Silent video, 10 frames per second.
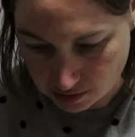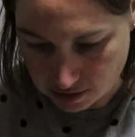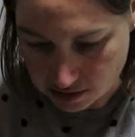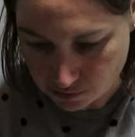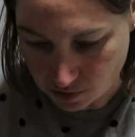
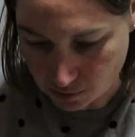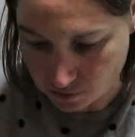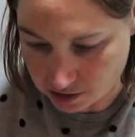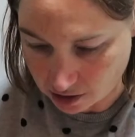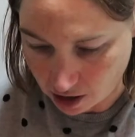this one
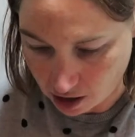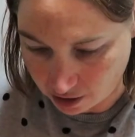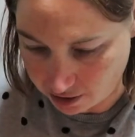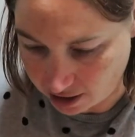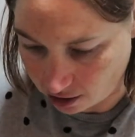was
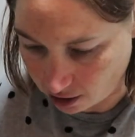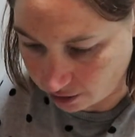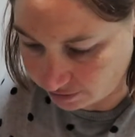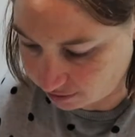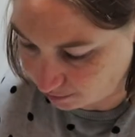an
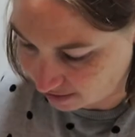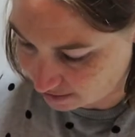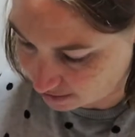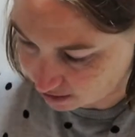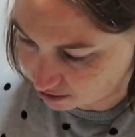Irish
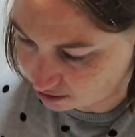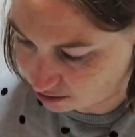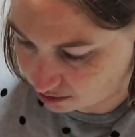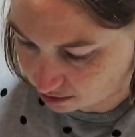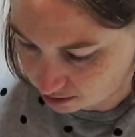blessing.
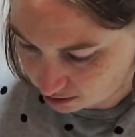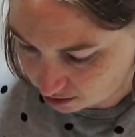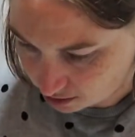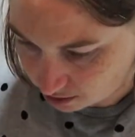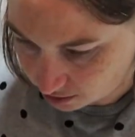
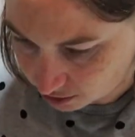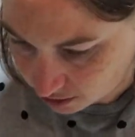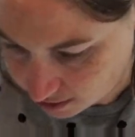Did